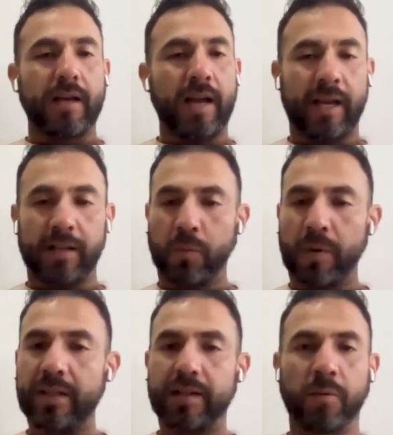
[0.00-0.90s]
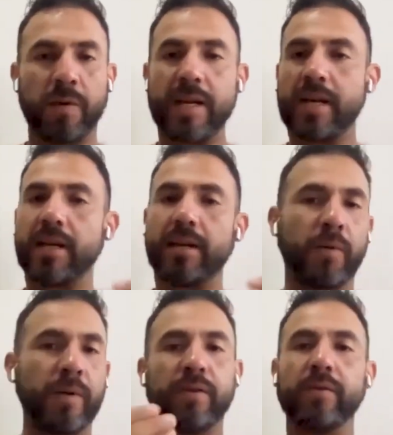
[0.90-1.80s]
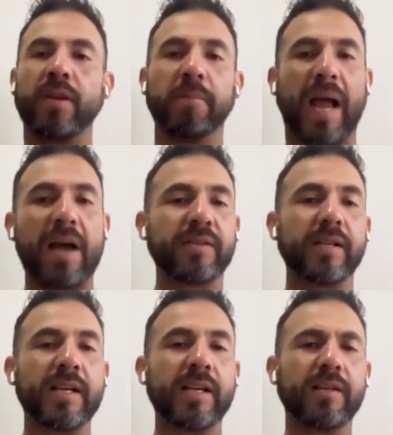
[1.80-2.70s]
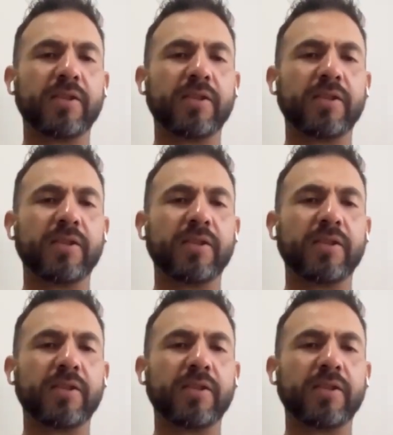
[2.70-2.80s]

and we do some counseling.